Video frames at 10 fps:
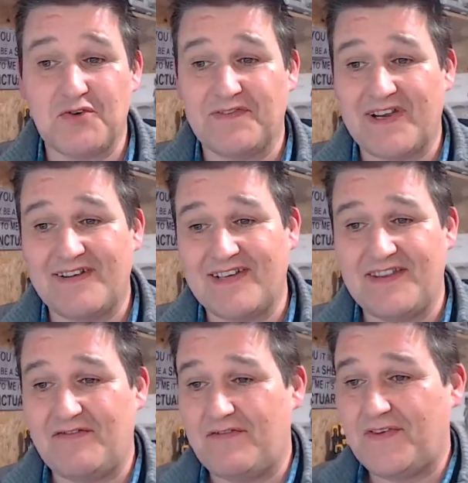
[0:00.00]
over it
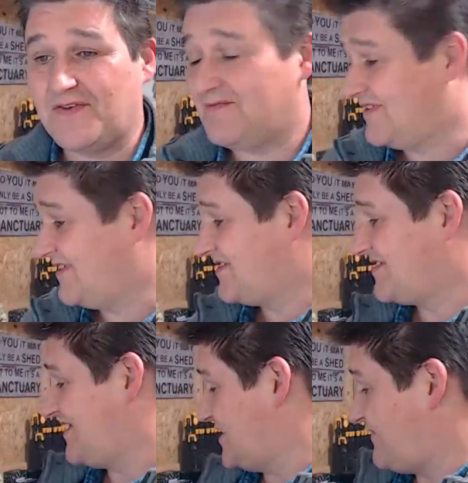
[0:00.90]
in the review.
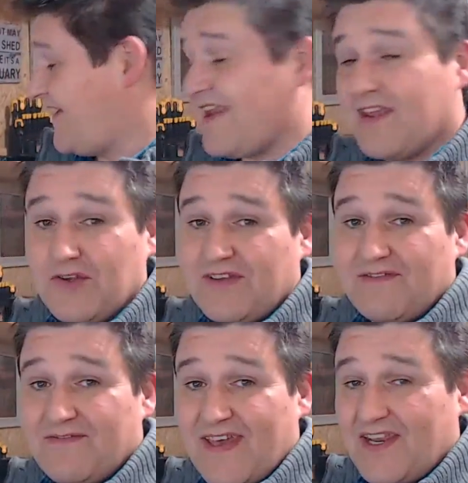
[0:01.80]
It's very good.
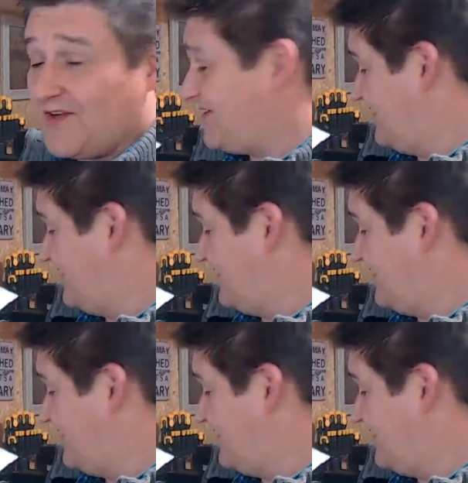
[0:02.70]
Very good.